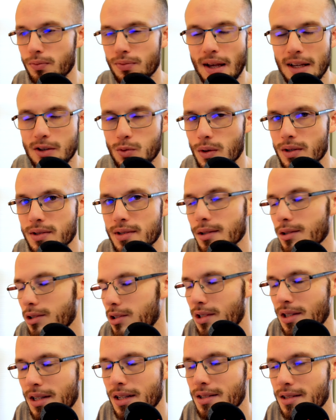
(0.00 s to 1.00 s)
That's what Zilch
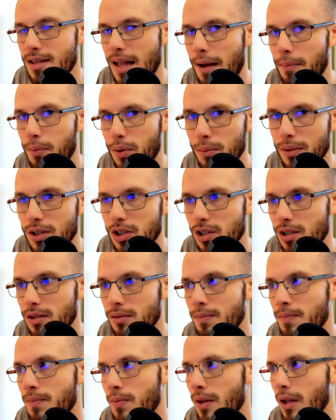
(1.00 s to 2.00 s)
needs that permission
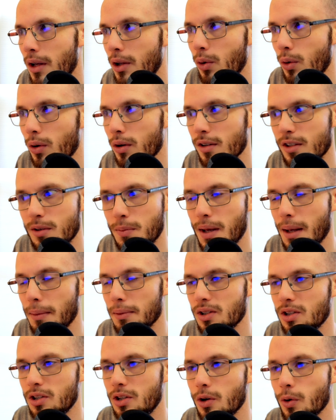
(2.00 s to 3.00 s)
in order to be able
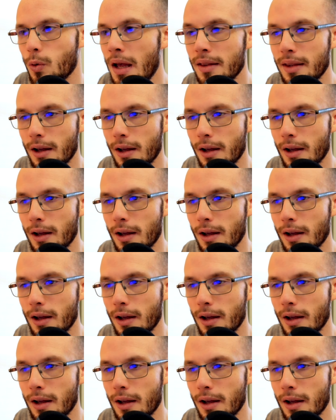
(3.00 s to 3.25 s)
to do.